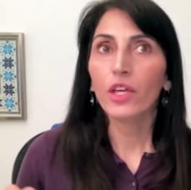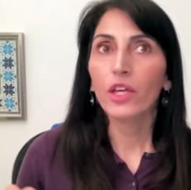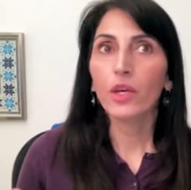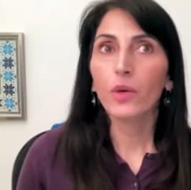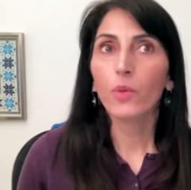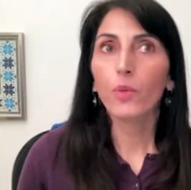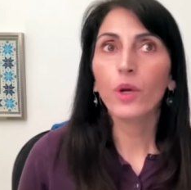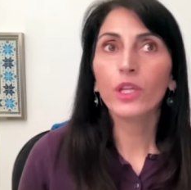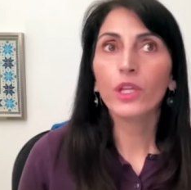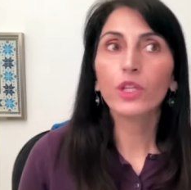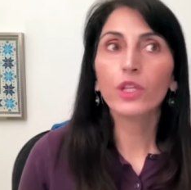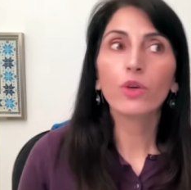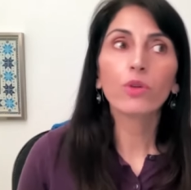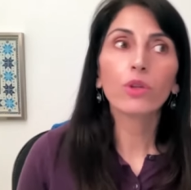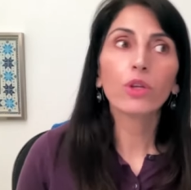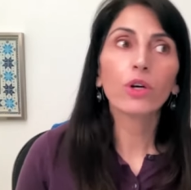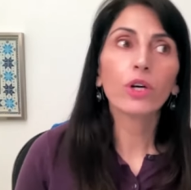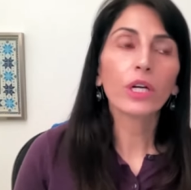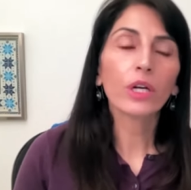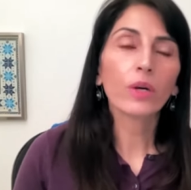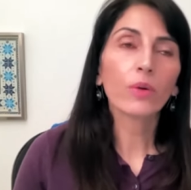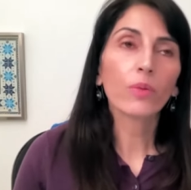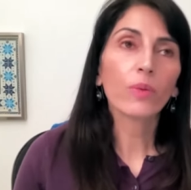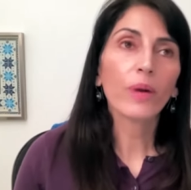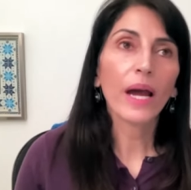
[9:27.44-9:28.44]
When you
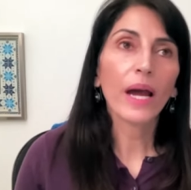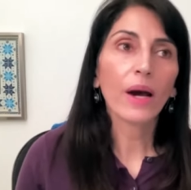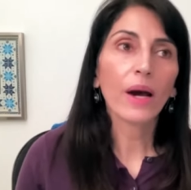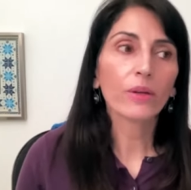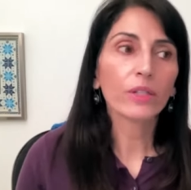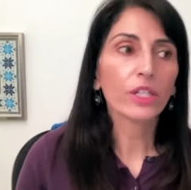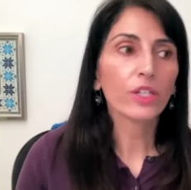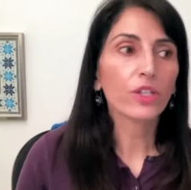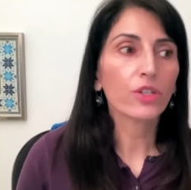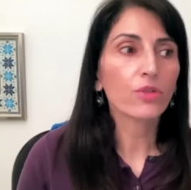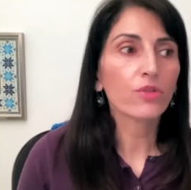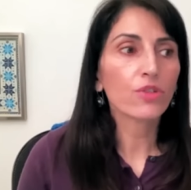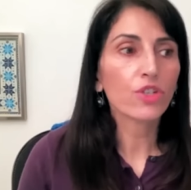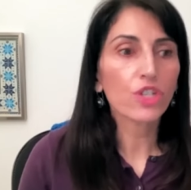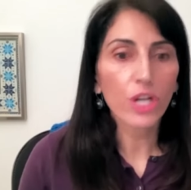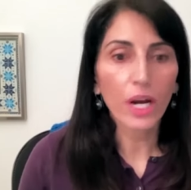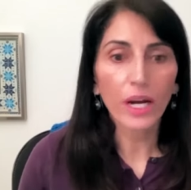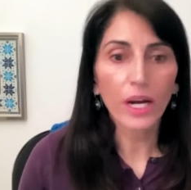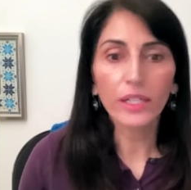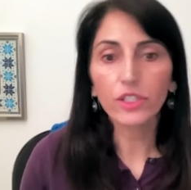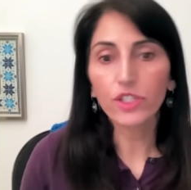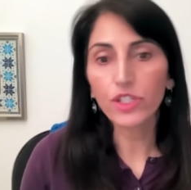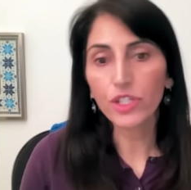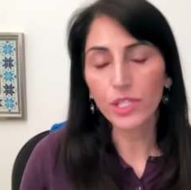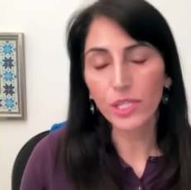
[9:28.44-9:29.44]
look around and you
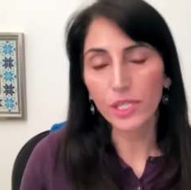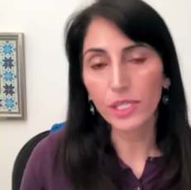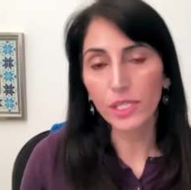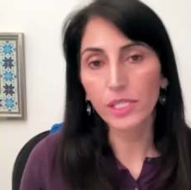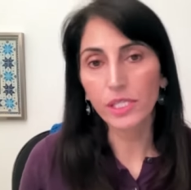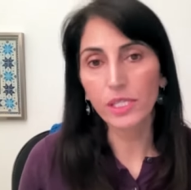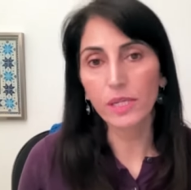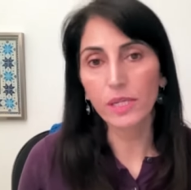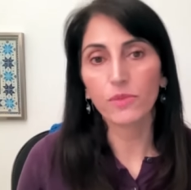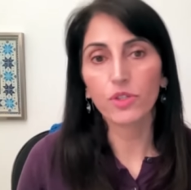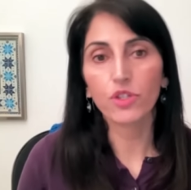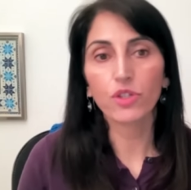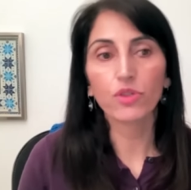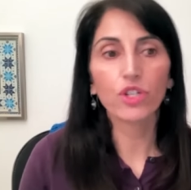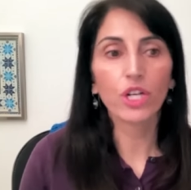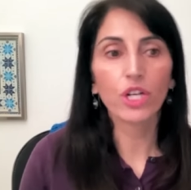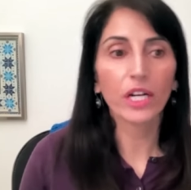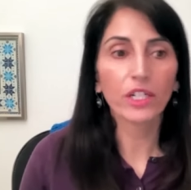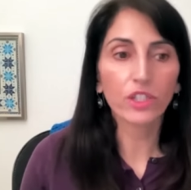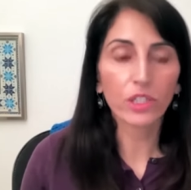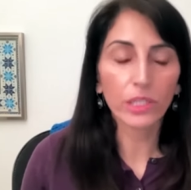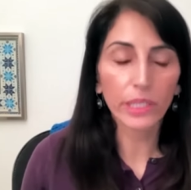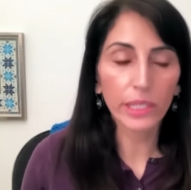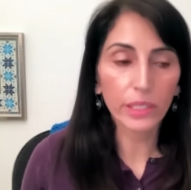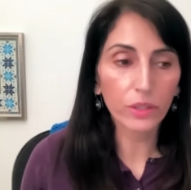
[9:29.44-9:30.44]
judge systems, you
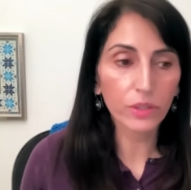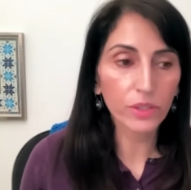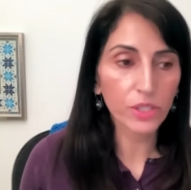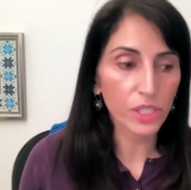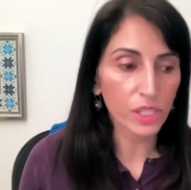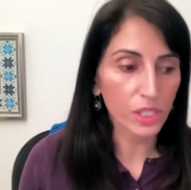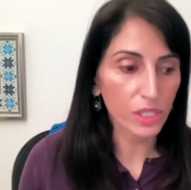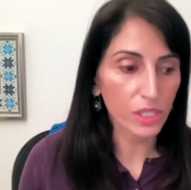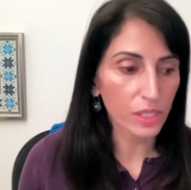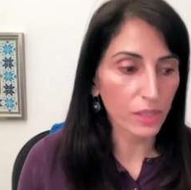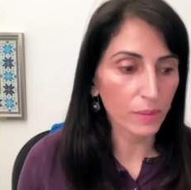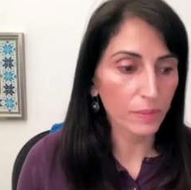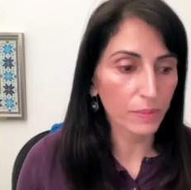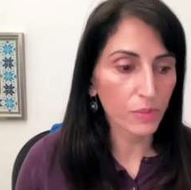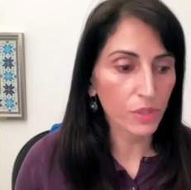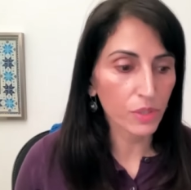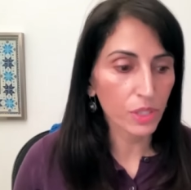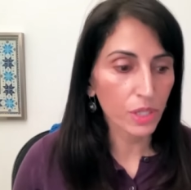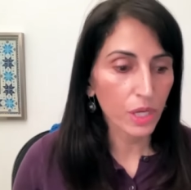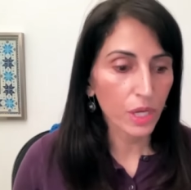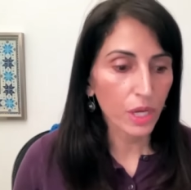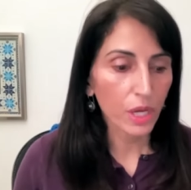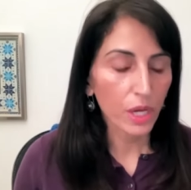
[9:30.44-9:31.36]
judge legal systems,